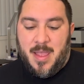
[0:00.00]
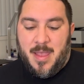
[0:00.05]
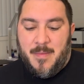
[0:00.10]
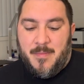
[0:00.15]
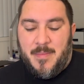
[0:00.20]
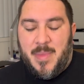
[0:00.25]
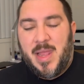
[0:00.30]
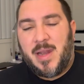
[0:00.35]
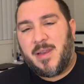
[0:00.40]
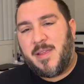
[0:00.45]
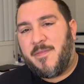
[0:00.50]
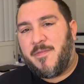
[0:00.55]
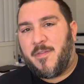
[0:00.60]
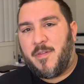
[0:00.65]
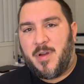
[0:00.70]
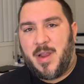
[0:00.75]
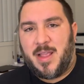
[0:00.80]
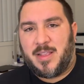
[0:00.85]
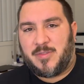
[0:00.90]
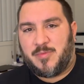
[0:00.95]
mainly for
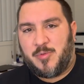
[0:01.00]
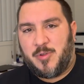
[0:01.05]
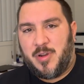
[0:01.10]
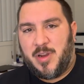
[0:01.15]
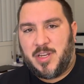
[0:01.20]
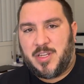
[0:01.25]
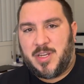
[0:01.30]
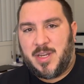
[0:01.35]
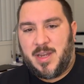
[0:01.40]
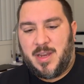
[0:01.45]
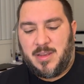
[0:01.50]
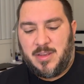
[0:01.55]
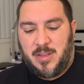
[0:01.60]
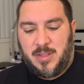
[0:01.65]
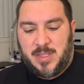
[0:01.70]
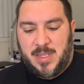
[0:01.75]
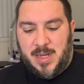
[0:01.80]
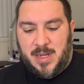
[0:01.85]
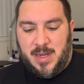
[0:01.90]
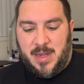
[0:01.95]
exploration and
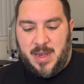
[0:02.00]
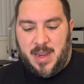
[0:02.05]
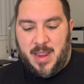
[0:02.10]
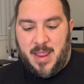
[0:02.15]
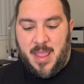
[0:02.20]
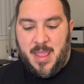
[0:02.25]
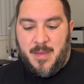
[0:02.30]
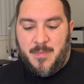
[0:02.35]
utility.